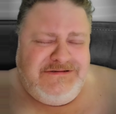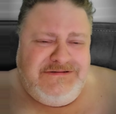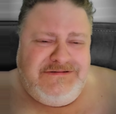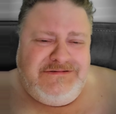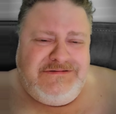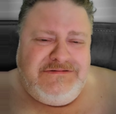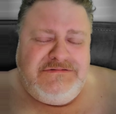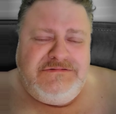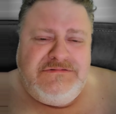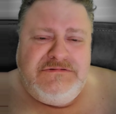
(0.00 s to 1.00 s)

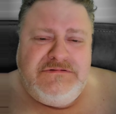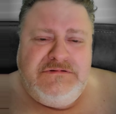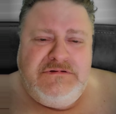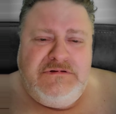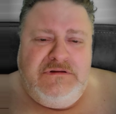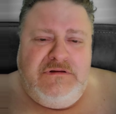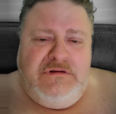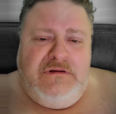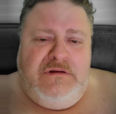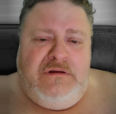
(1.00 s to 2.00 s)

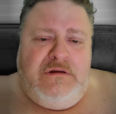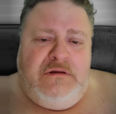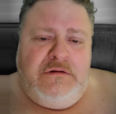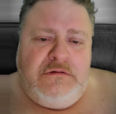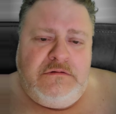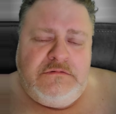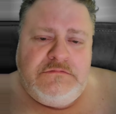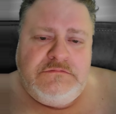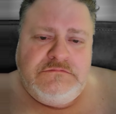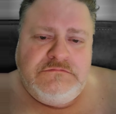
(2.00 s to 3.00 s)

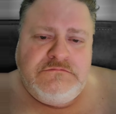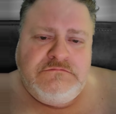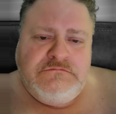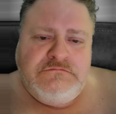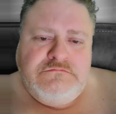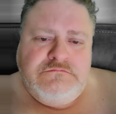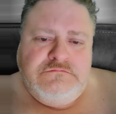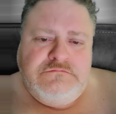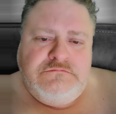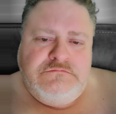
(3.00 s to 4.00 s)

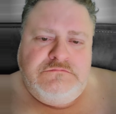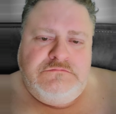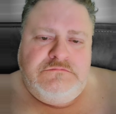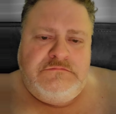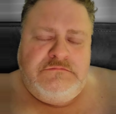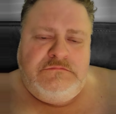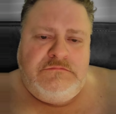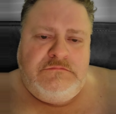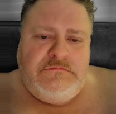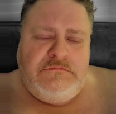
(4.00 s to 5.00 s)

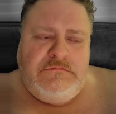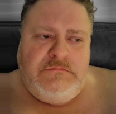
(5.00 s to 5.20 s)
(silence)